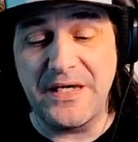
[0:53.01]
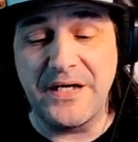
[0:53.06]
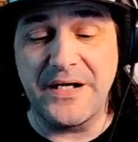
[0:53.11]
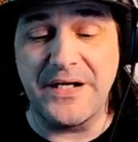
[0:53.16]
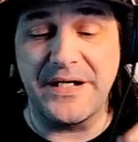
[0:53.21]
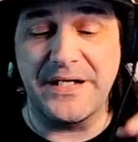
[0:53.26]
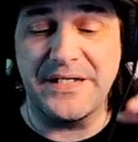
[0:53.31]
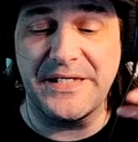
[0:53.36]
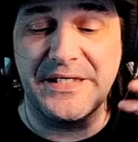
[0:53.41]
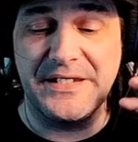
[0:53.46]

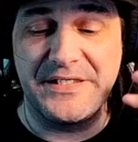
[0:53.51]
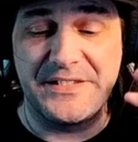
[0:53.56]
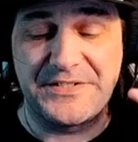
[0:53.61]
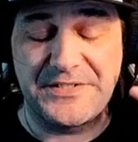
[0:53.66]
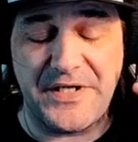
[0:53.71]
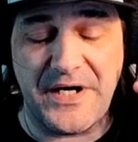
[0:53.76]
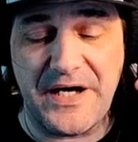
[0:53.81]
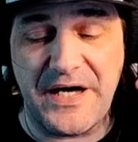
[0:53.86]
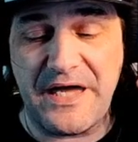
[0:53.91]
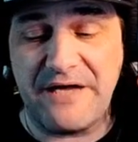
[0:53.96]
It is
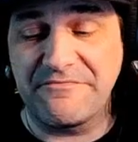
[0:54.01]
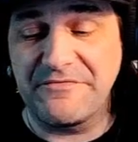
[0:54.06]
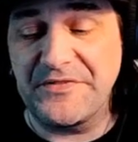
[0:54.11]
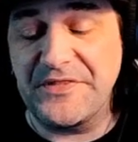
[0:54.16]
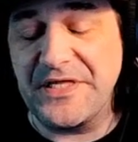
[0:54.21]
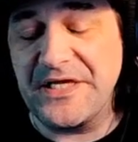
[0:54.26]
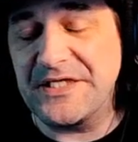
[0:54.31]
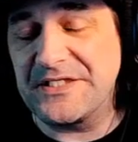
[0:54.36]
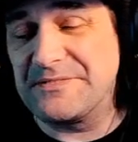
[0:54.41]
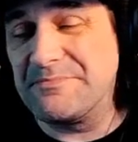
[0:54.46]

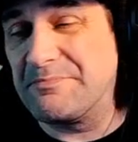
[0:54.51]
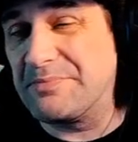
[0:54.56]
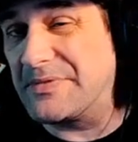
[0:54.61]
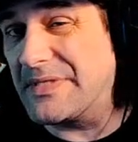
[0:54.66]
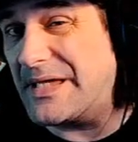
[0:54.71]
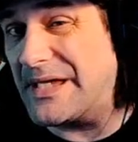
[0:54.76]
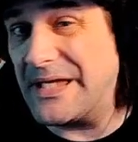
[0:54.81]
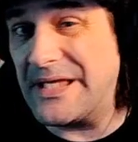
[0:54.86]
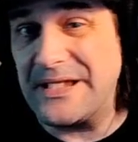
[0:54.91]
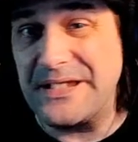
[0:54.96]
everything is
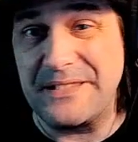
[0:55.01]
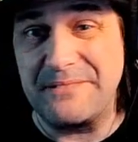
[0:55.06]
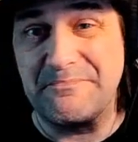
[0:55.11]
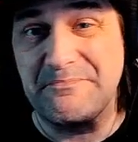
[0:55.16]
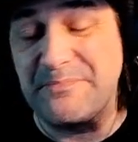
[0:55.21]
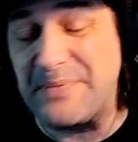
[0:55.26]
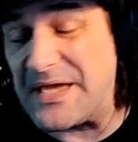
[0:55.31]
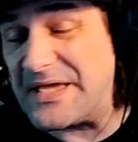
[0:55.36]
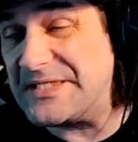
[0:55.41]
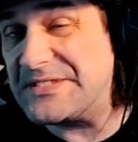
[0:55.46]
bland and
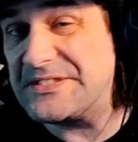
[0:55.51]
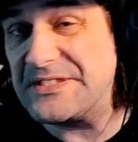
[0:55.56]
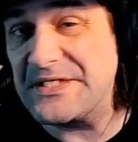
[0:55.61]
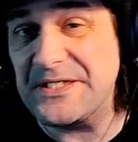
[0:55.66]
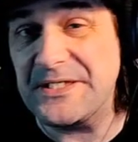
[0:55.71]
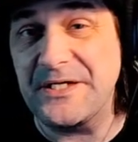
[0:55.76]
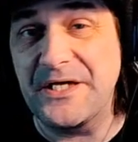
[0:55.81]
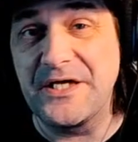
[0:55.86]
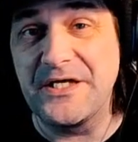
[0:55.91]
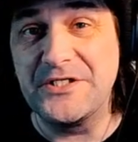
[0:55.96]

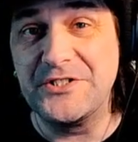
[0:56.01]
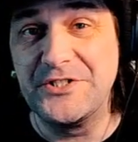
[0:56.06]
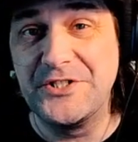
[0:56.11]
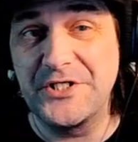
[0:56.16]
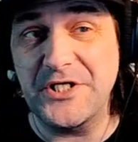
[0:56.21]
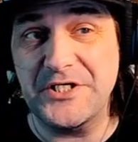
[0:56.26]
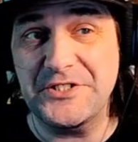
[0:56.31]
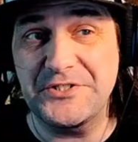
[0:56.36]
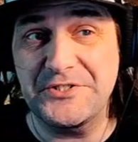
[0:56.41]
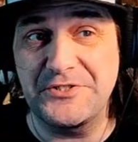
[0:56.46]
basic
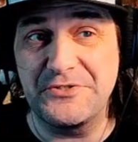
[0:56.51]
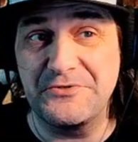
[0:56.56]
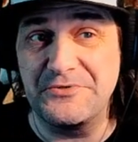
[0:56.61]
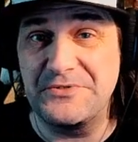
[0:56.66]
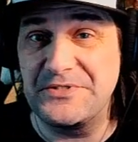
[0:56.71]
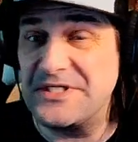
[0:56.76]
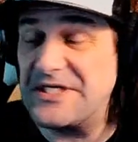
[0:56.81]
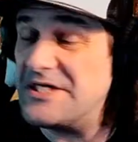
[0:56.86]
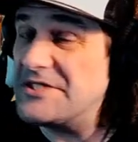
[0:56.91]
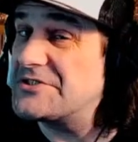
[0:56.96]
just to
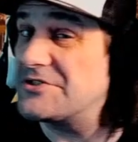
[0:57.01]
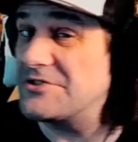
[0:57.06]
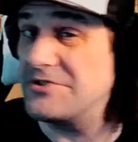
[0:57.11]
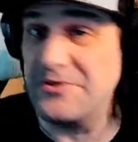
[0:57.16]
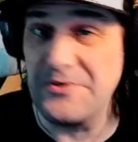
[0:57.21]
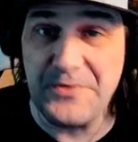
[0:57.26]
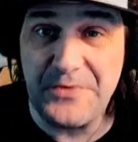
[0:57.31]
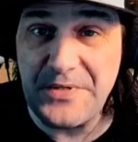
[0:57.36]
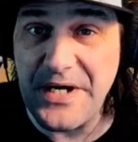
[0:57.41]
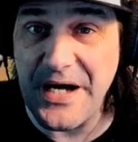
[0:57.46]
teach
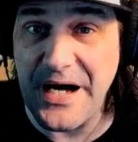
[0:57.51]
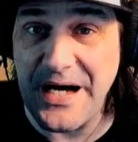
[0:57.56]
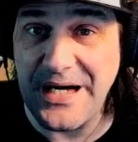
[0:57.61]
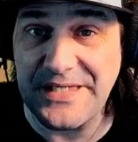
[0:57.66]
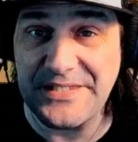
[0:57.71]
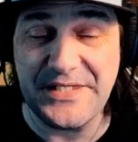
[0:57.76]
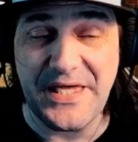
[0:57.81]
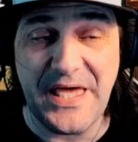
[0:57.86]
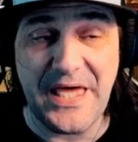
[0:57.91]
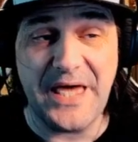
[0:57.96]
you
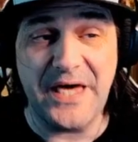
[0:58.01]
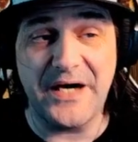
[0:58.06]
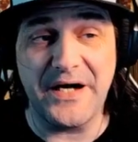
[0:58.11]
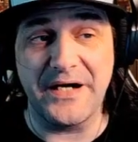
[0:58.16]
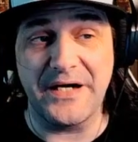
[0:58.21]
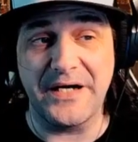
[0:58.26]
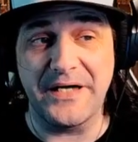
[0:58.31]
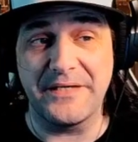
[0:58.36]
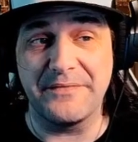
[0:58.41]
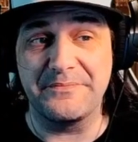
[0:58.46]
guys
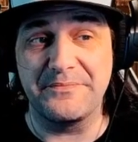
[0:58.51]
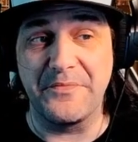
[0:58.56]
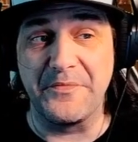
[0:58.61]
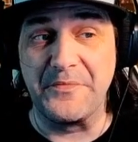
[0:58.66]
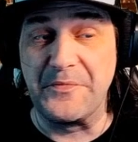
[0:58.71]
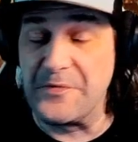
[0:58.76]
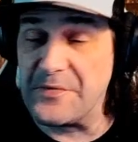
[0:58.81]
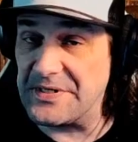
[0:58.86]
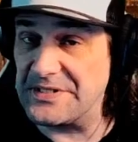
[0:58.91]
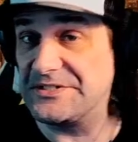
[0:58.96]

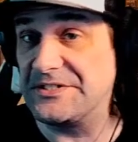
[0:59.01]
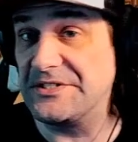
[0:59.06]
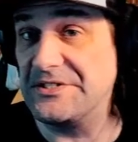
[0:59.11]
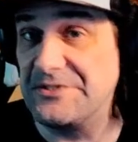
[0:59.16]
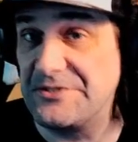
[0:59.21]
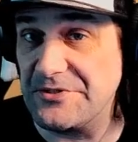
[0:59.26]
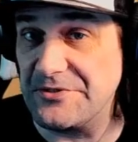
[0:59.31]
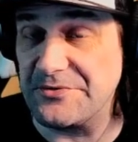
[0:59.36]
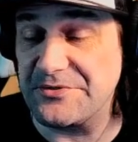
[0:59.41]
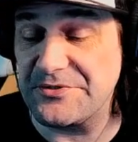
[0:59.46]
what to
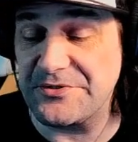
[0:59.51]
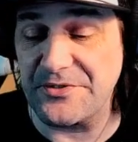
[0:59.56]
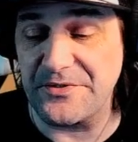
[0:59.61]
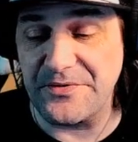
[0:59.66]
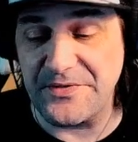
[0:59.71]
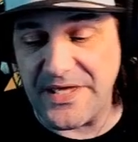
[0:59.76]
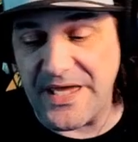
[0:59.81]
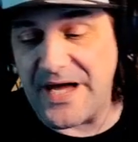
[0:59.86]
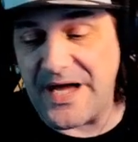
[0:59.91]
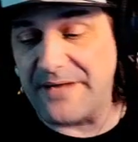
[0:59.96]
do. So
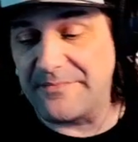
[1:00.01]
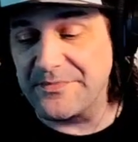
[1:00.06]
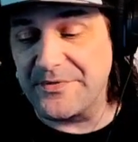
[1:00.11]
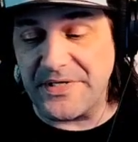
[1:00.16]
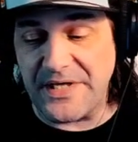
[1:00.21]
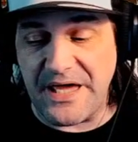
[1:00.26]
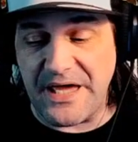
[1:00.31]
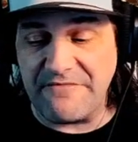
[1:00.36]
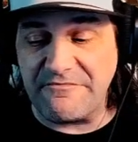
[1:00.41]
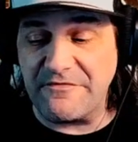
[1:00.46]
yeah, I'm going
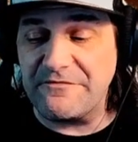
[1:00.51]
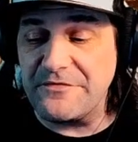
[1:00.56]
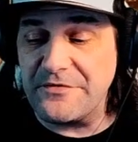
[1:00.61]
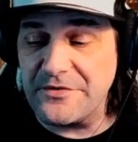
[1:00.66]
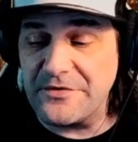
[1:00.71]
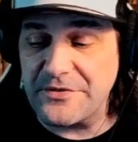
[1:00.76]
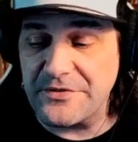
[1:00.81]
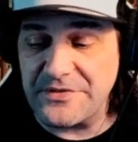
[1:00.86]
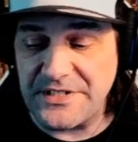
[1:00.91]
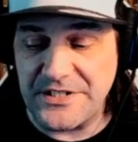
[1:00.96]
to have a few
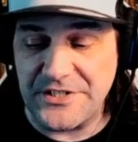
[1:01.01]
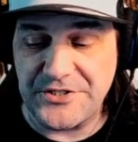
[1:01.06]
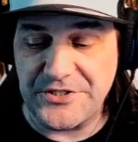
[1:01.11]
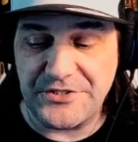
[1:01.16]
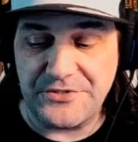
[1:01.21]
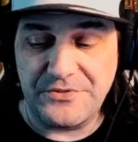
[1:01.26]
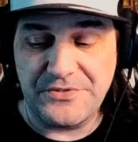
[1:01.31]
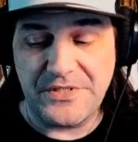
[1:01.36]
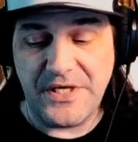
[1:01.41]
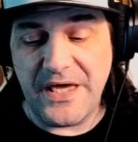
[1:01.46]
little
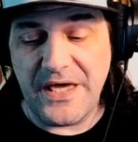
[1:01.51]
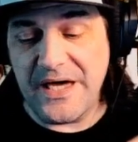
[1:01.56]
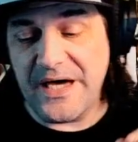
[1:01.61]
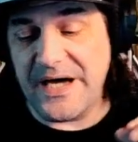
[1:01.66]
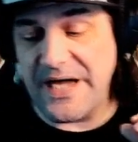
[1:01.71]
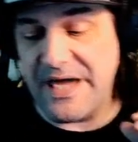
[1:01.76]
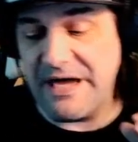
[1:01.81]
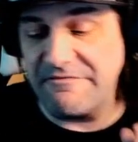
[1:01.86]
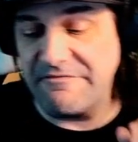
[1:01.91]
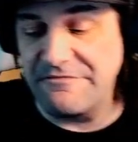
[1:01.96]
issues.
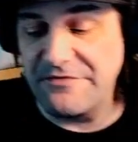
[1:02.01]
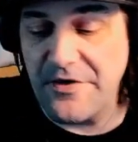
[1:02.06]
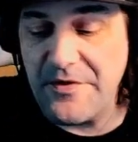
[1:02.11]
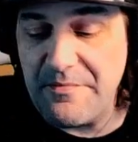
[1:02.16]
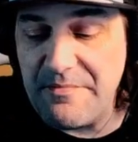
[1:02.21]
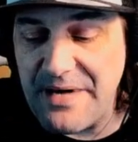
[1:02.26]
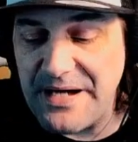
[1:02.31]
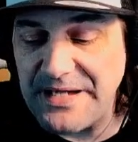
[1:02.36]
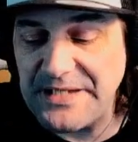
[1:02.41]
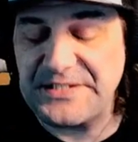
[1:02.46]
I have no
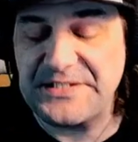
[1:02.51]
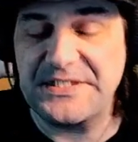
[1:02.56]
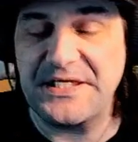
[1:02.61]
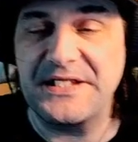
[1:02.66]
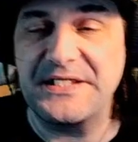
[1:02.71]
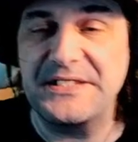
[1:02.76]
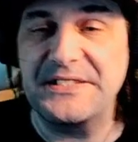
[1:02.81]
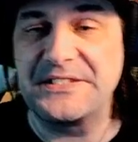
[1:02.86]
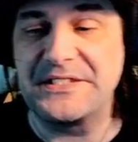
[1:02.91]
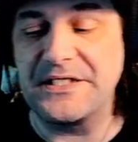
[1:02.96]
mic
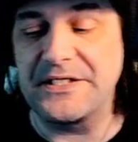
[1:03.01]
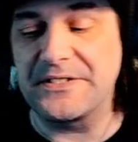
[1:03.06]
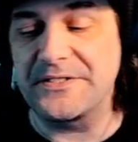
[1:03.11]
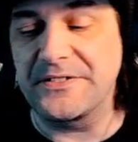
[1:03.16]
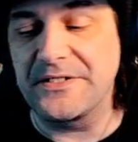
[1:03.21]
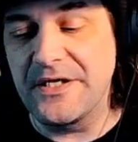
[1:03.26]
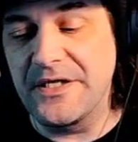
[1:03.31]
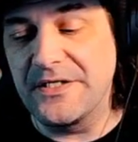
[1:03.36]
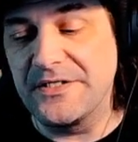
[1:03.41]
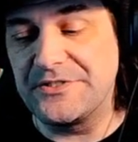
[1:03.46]
settings here,
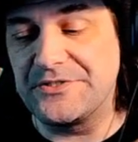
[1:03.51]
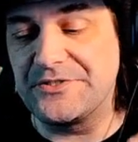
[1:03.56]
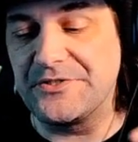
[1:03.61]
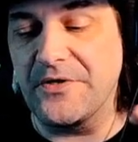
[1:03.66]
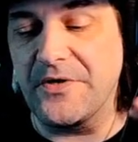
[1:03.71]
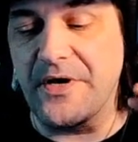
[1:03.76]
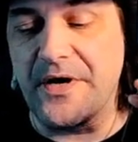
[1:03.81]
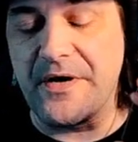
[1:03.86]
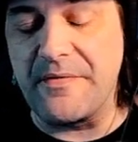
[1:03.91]
so all